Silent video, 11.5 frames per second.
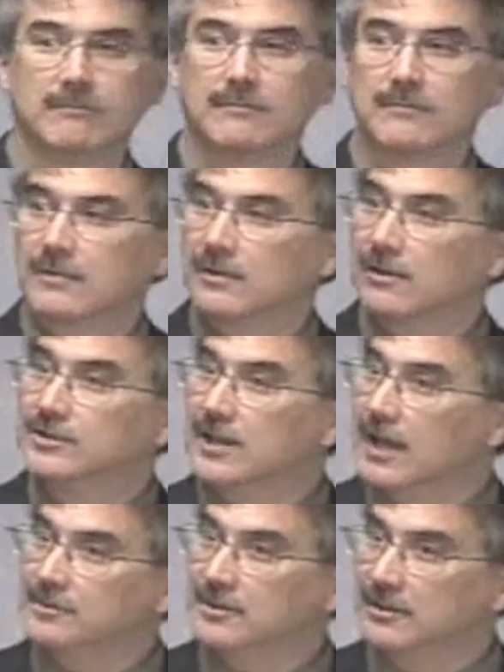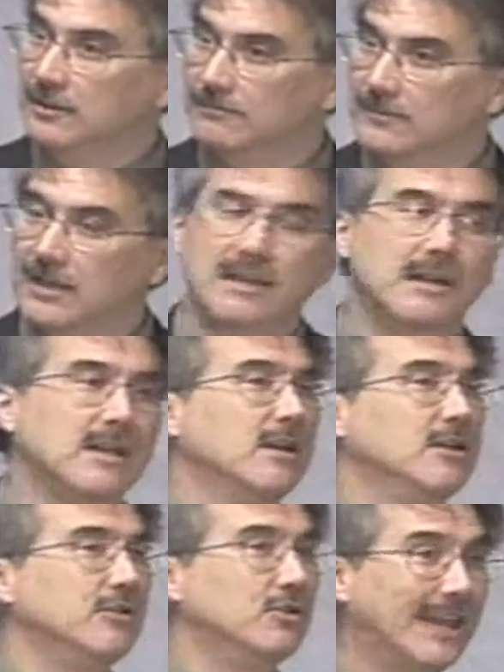Closed captioning.
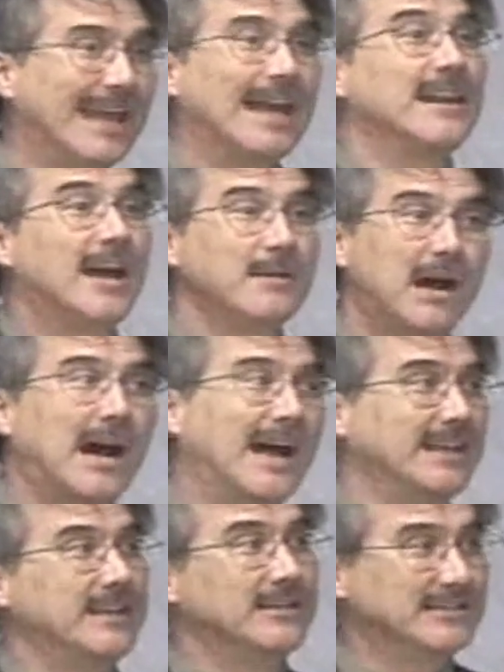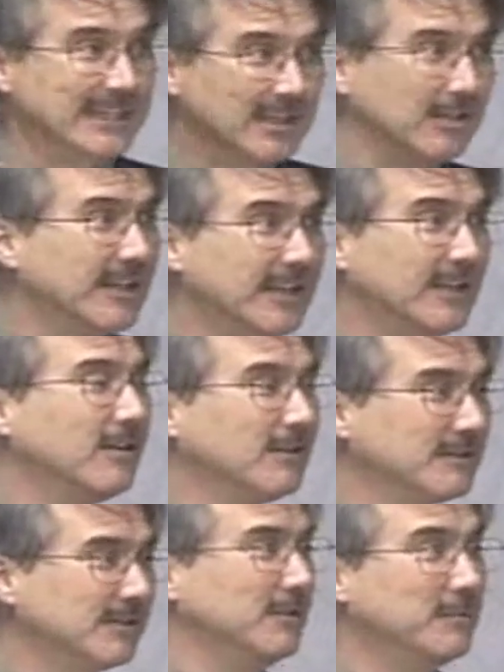You cannot buy, it is illegal
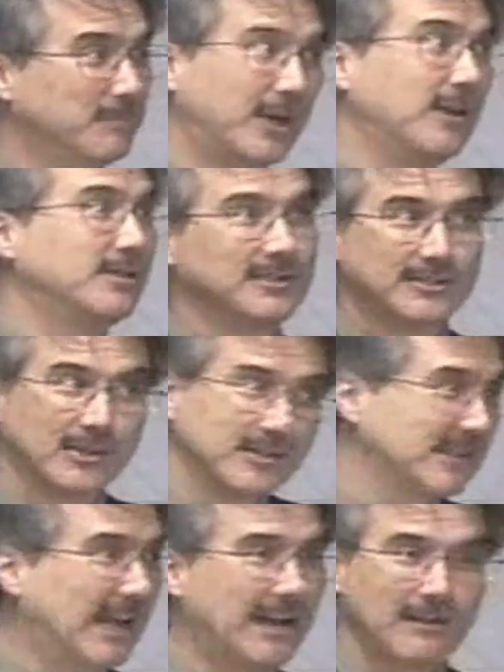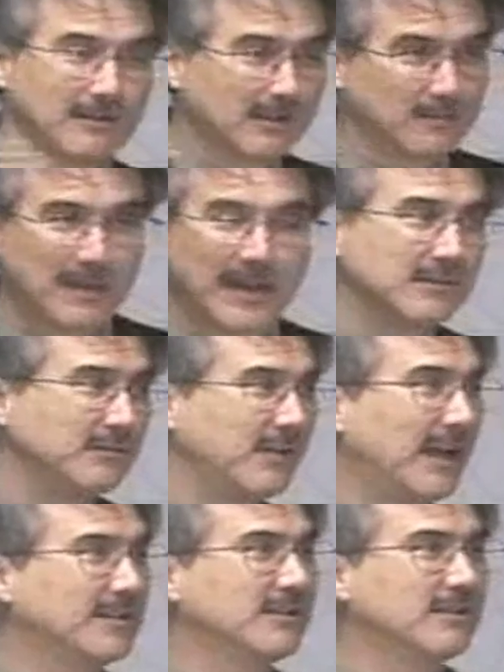to purchase or sell or
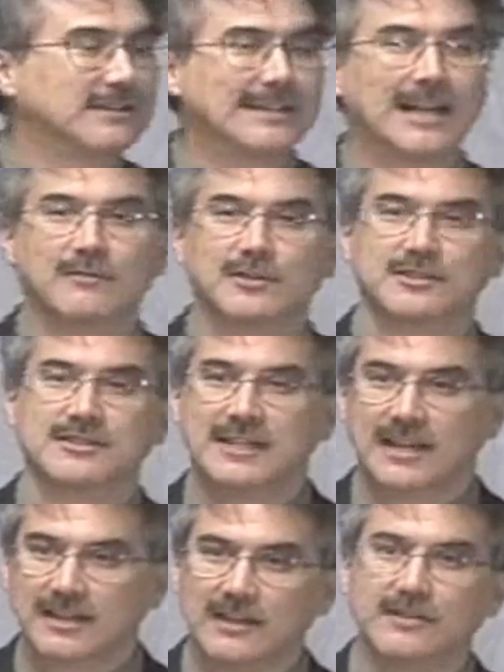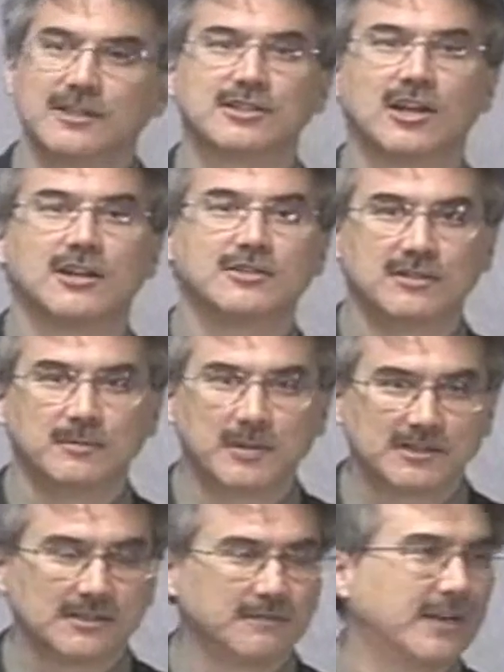manufacture a television set in this country
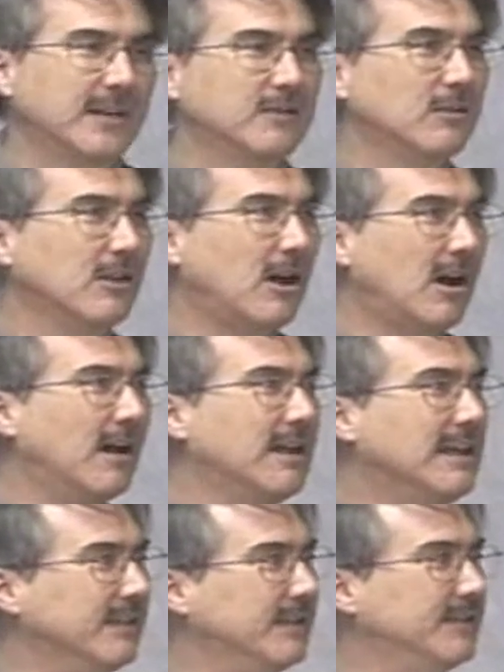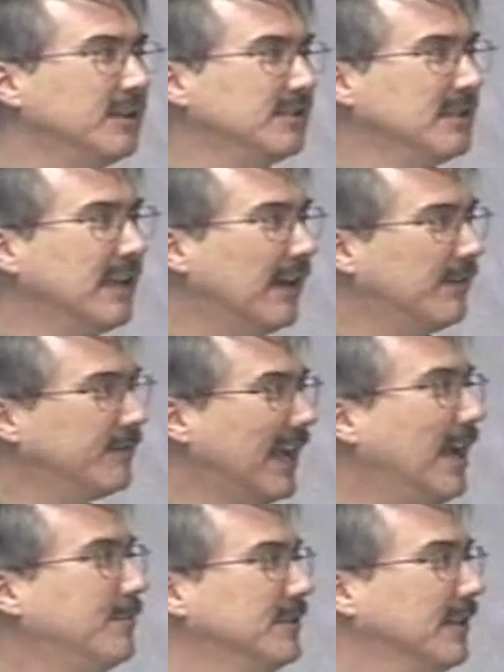because of the federal law that doesn't have
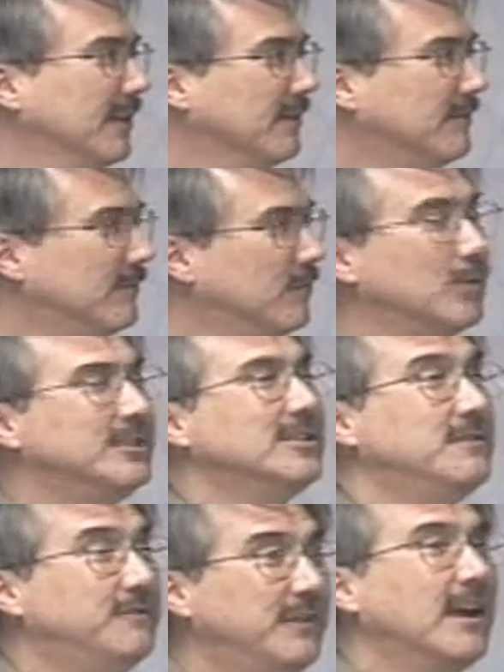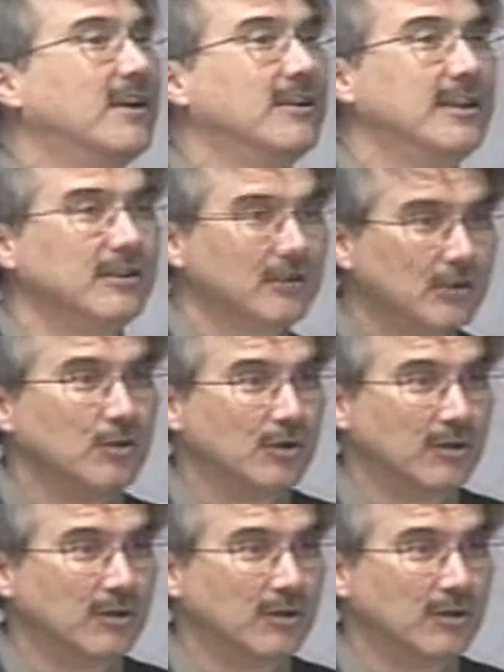captioning, which is very cool.